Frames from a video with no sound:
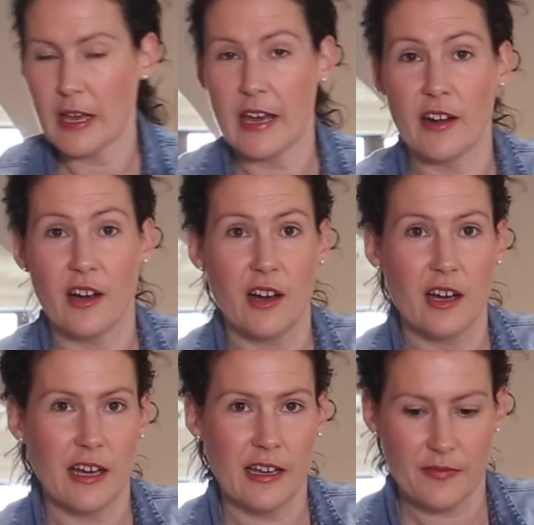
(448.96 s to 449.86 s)
And
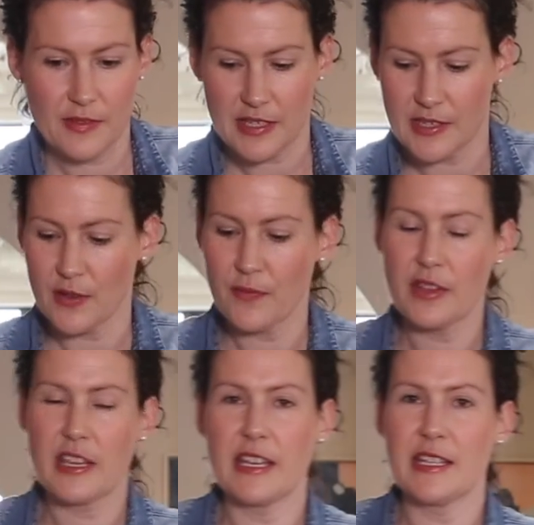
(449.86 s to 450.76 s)
this is not for
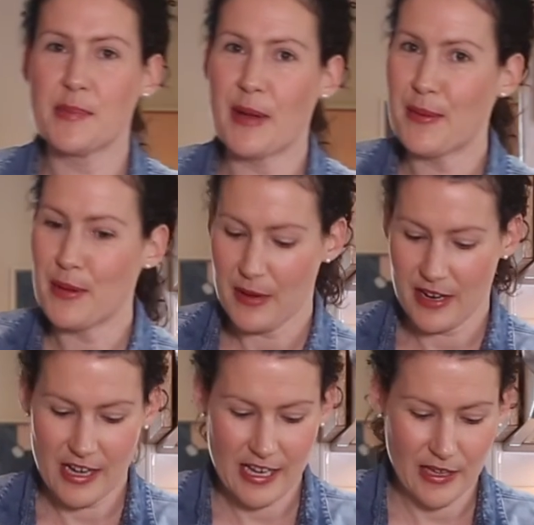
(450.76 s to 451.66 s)
the kids maybe, but
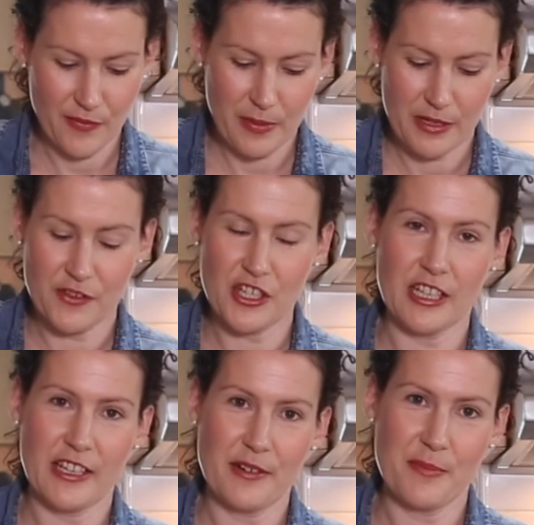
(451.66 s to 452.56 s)
I love a bit of
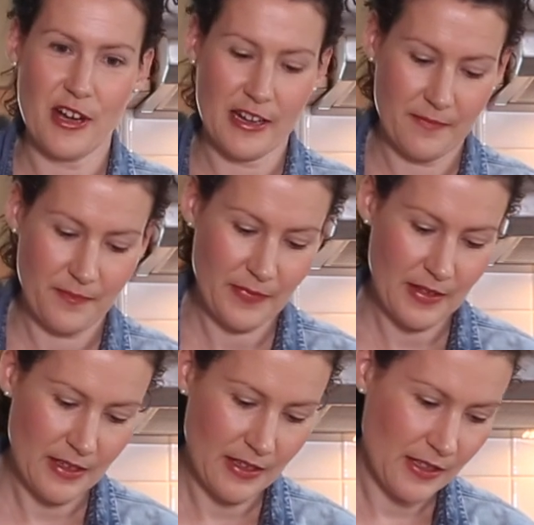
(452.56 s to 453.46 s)
chili on mine.
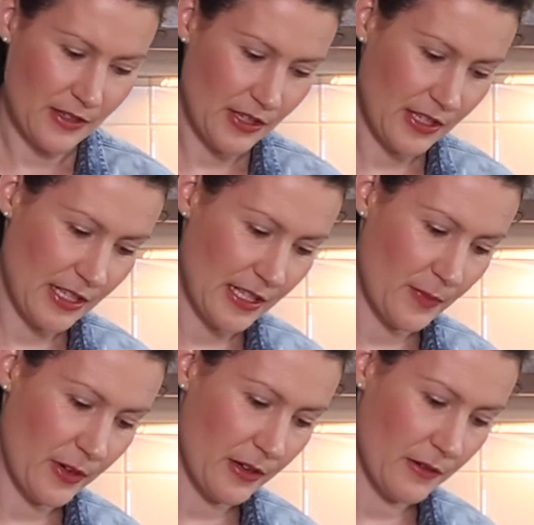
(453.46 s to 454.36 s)
So just a
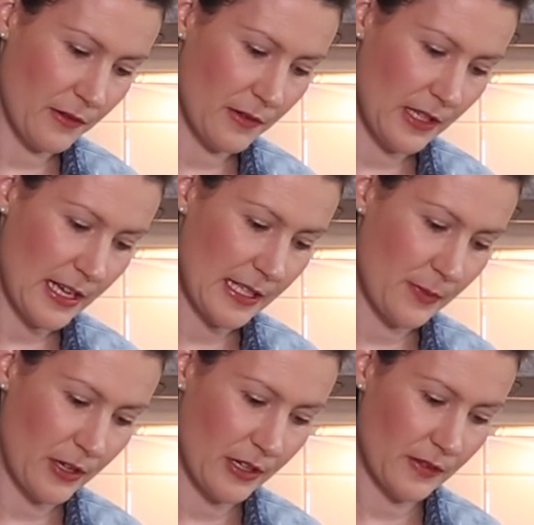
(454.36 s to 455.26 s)
sprinkle, light
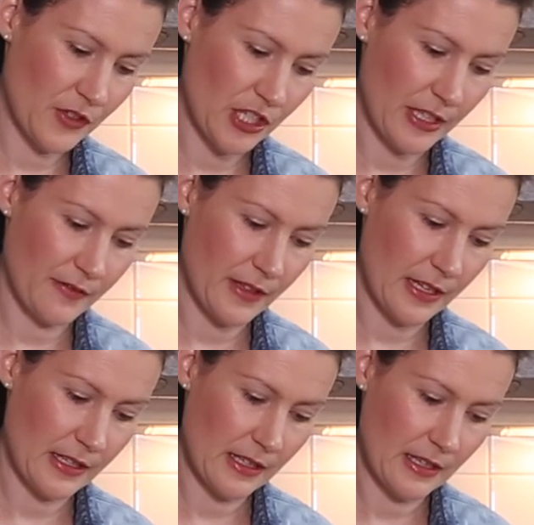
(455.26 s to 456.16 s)
sprinkle of chili
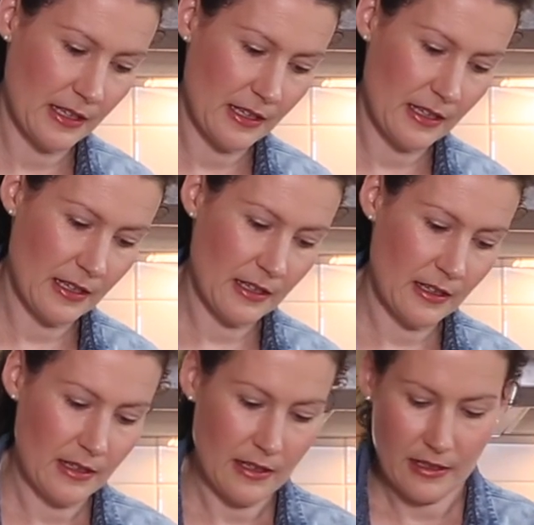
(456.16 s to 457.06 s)
flakes.
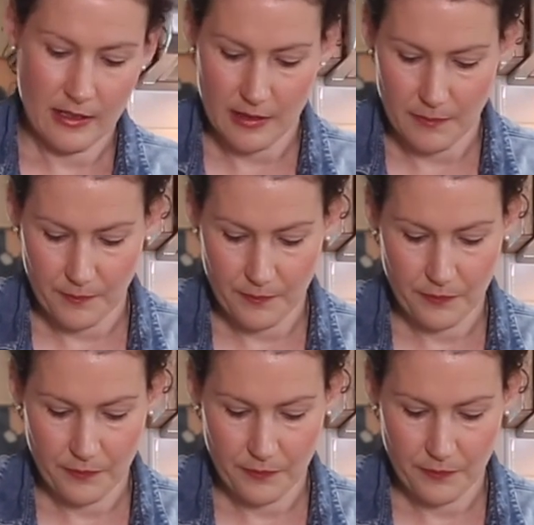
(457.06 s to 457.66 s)
Yum.